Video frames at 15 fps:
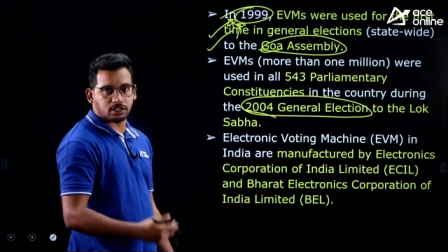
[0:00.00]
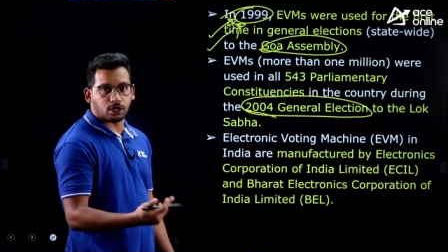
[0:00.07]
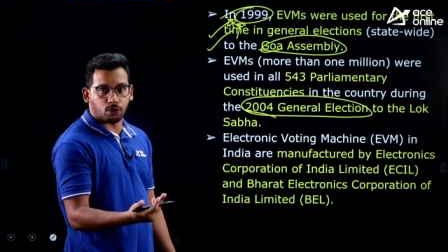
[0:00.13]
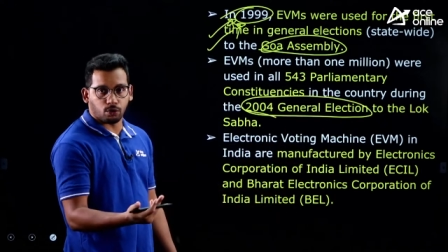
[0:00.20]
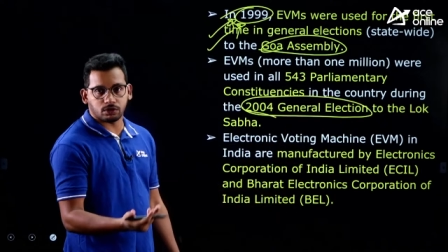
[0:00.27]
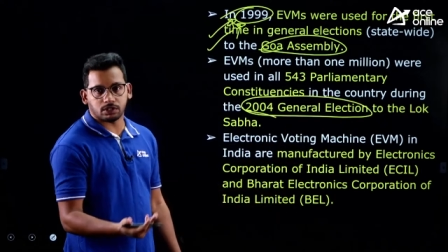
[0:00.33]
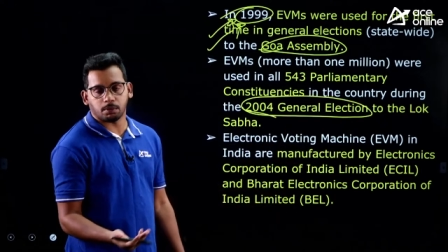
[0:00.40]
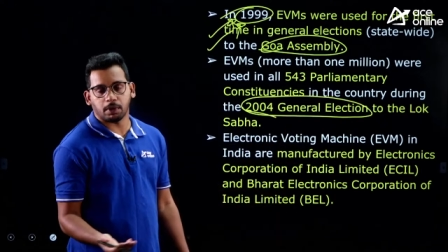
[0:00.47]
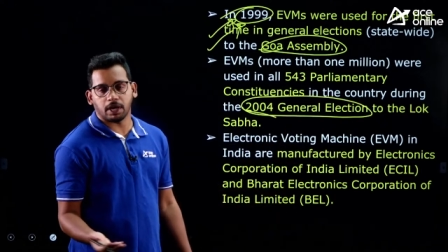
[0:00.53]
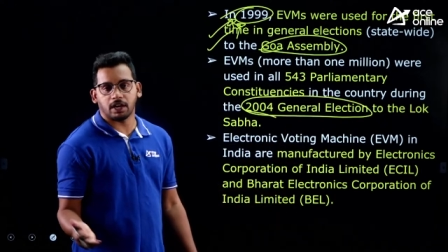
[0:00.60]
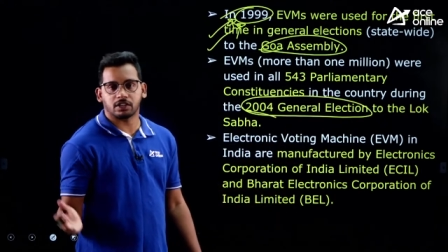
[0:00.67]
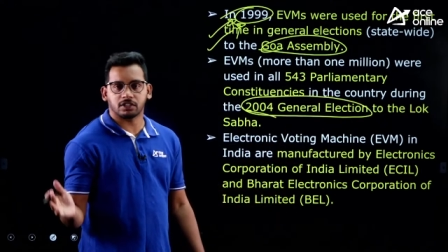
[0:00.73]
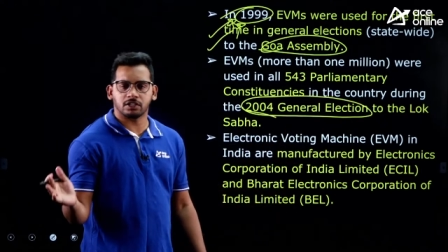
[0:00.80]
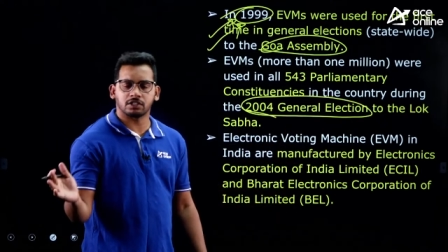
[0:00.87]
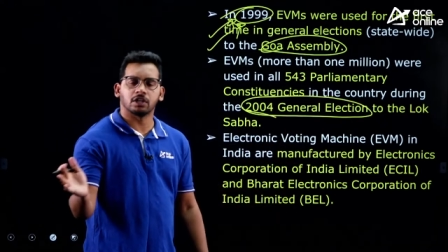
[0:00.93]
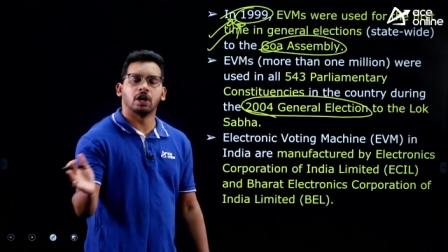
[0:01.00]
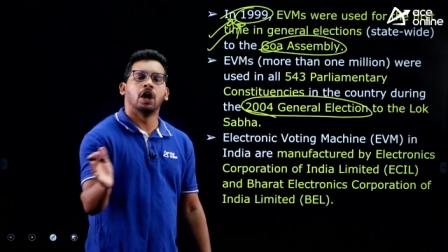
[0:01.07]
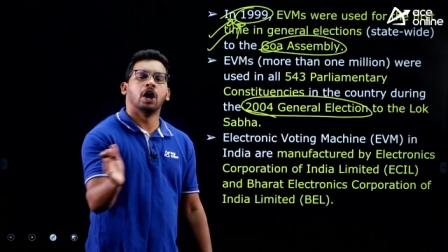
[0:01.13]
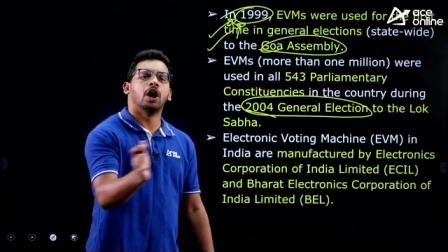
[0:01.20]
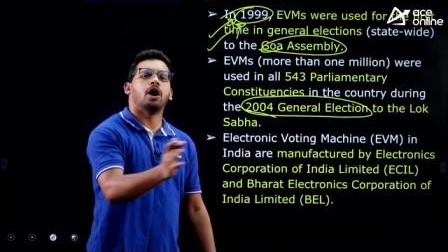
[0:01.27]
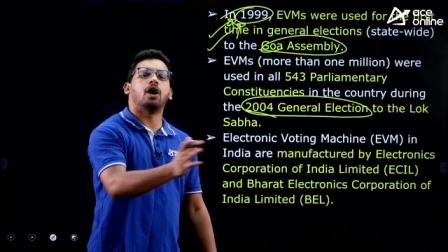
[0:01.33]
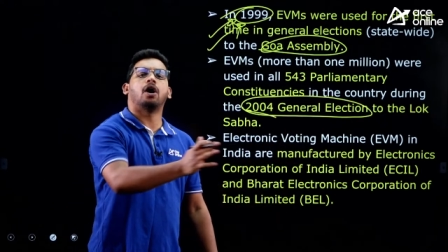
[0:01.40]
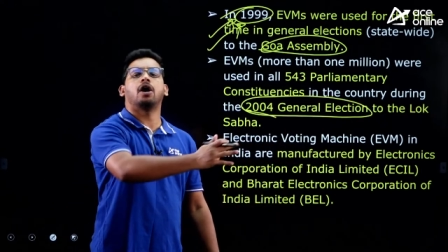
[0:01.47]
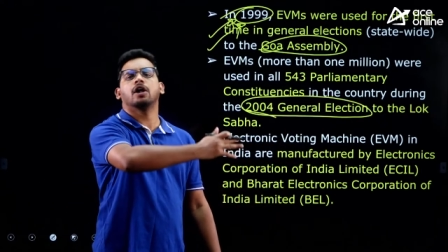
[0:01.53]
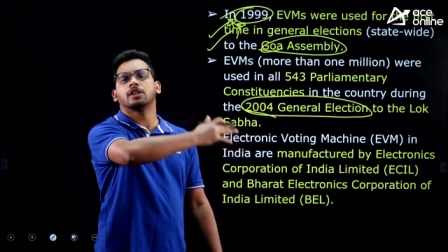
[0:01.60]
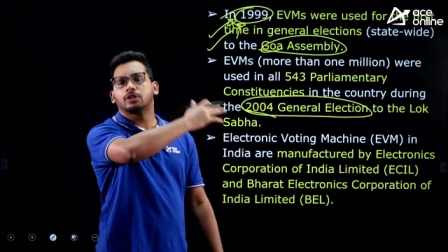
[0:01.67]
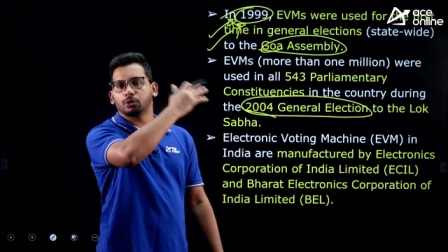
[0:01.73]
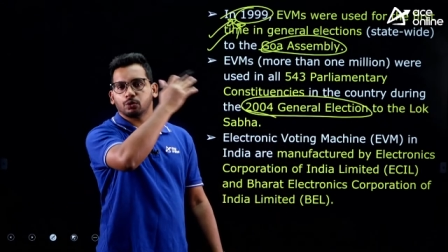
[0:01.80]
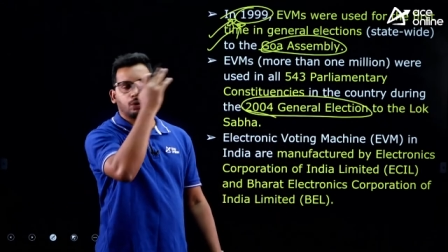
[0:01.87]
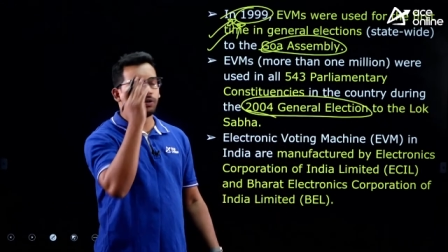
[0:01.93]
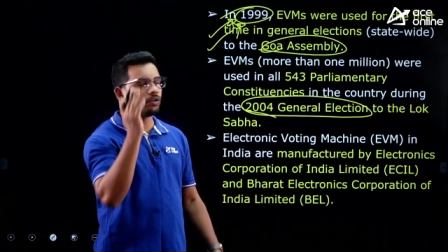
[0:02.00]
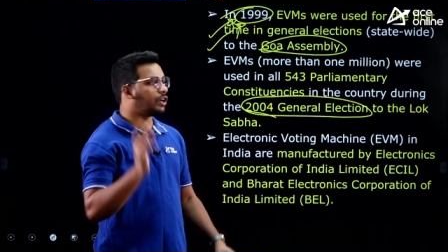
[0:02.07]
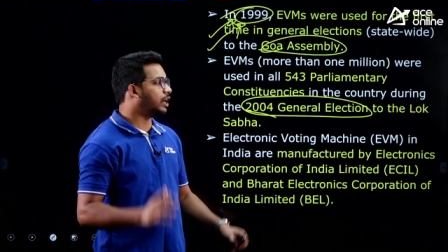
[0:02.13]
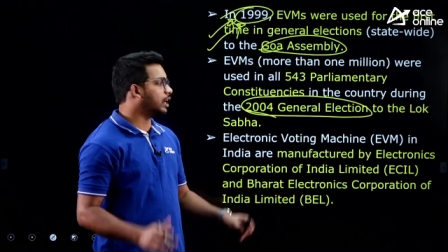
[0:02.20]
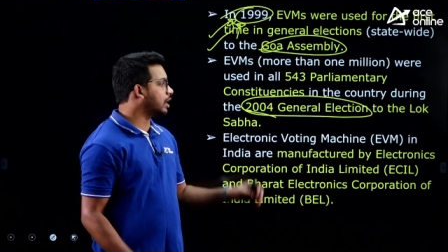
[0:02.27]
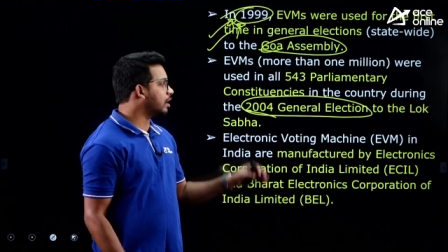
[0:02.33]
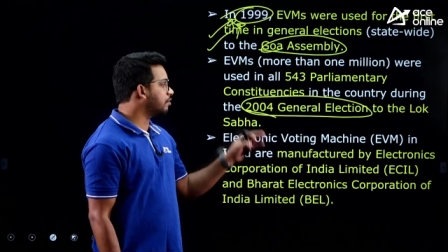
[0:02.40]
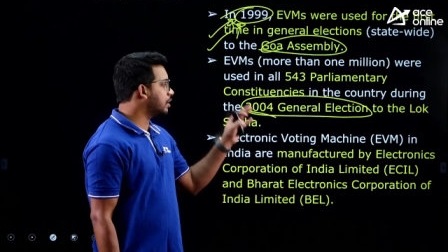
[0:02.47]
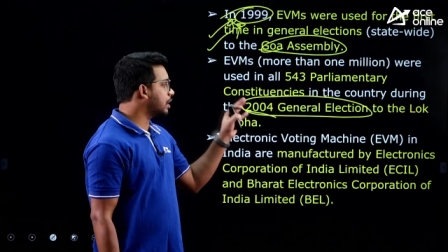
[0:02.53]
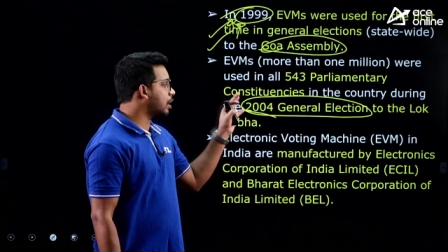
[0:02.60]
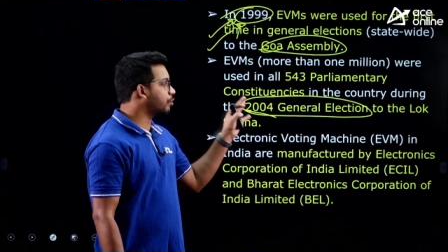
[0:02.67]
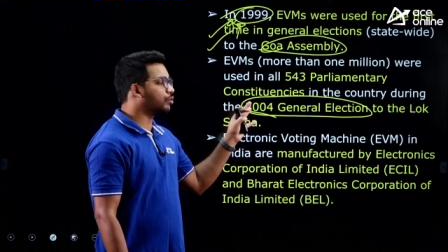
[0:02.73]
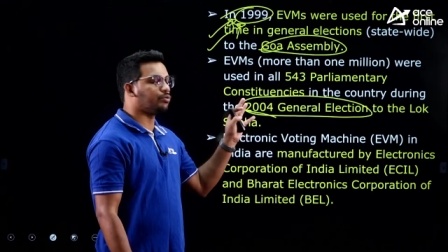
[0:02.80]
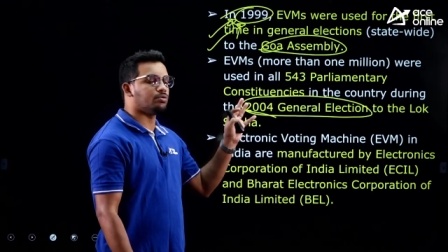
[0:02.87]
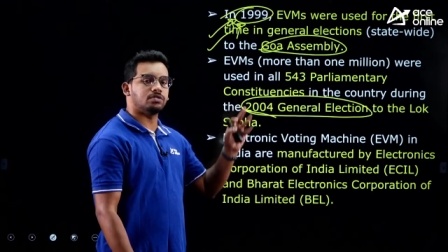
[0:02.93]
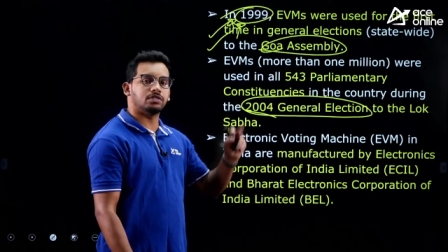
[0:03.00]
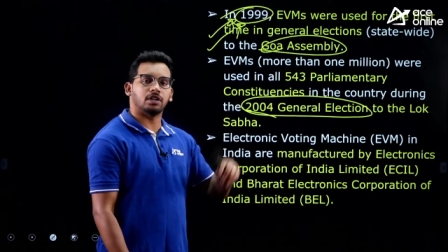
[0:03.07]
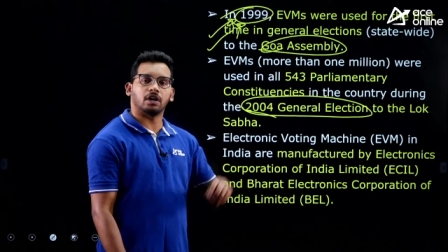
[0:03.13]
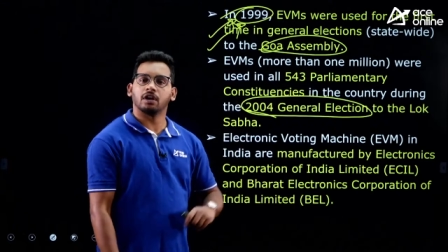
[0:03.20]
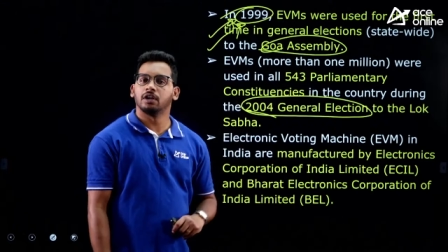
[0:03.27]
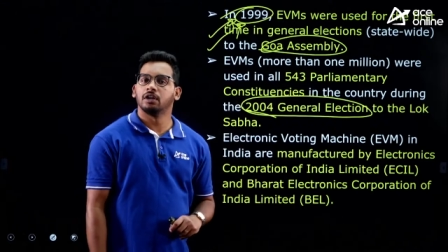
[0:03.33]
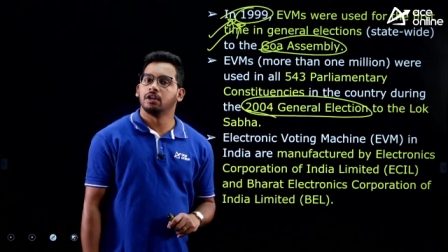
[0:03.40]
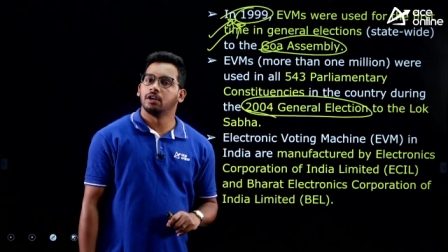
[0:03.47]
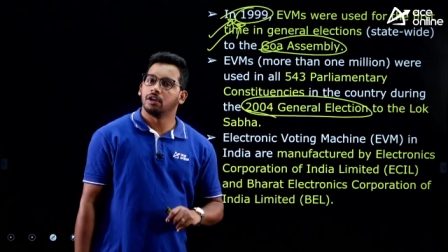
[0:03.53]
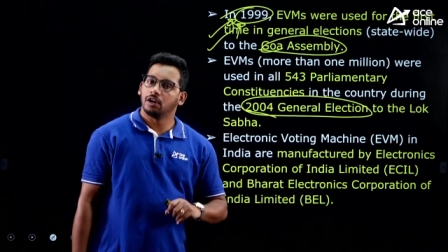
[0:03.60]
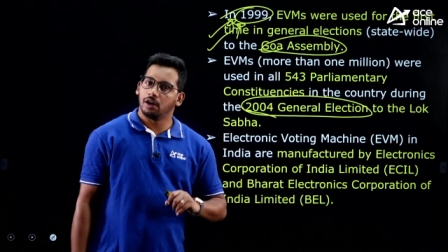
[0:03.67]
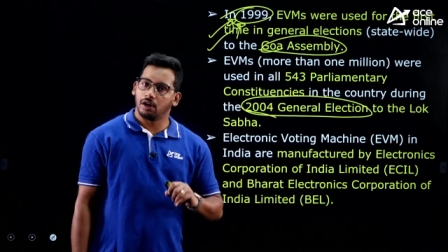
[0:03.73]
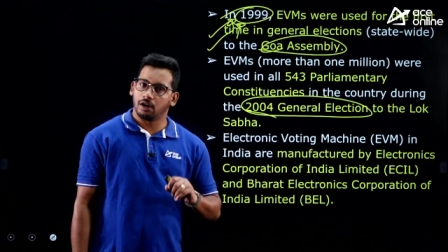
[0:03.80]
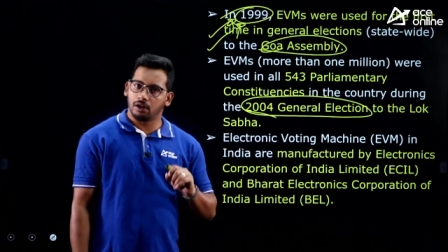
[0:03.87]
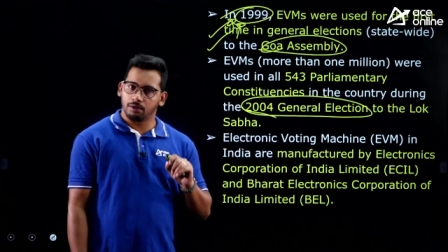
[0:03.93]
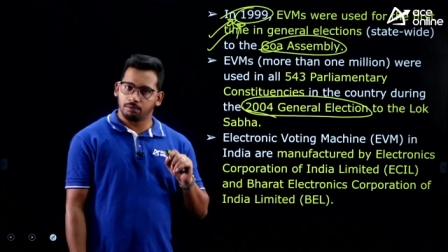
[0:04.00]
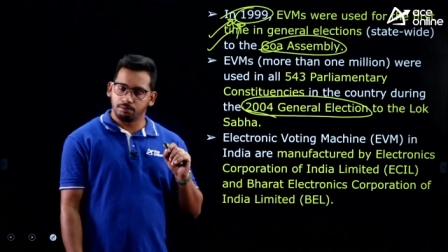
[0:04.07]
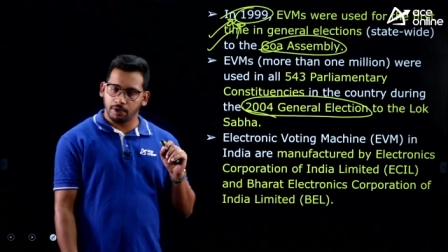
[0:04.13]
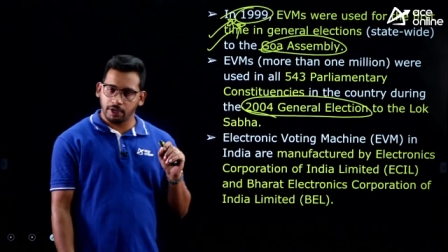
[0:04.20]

the Lok Sabha elections, all throughout India we have used the uh,